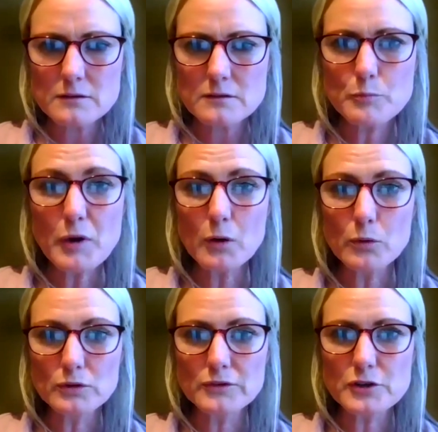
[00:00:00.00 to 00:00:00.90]
the
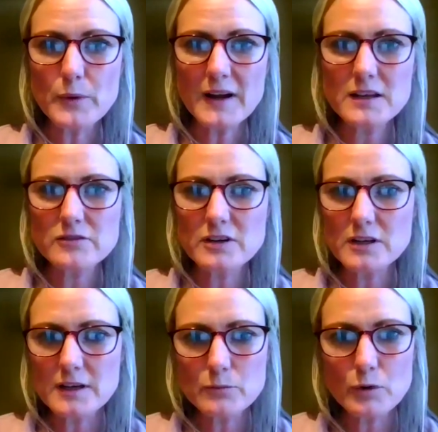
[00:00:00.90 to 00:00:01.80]
poll through
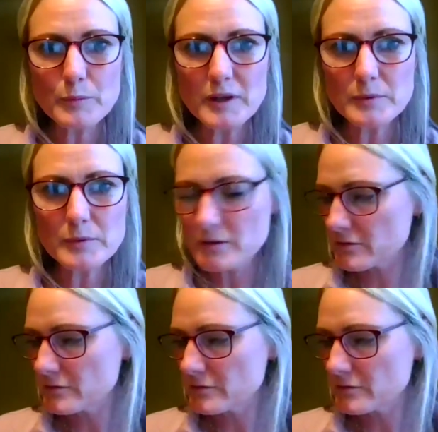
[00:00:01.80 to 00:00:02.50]
accurately. What people have.